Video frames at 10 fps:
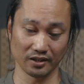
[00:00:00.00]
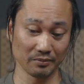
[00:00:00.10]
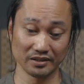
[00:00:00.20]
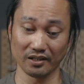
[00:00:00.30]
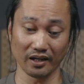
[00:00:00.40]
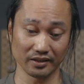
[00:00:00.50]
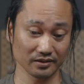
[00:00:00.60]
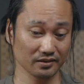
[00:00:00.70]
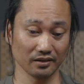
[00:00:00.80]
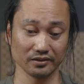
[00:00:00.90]
I mean, I
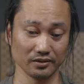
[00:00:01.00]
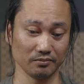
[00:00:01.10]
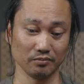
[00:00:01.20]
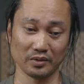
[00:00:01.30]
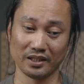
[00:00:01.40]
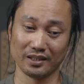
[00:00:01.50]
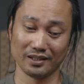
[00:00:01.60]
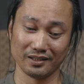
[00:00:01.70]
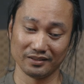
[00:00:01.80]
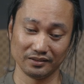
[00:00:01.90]
seldom
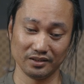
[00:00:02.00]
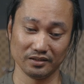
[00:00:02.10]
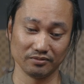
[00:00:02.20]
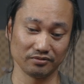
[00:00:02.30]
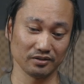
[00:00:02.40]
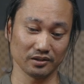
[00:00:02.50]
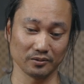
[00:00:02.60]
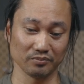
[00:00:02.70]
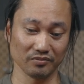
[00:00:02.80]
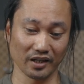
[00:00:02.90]
give
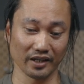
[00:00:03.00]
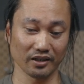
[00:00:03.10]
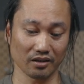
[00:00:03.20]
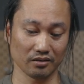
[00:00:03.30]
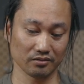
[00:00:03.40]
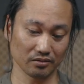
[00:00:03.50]
9 out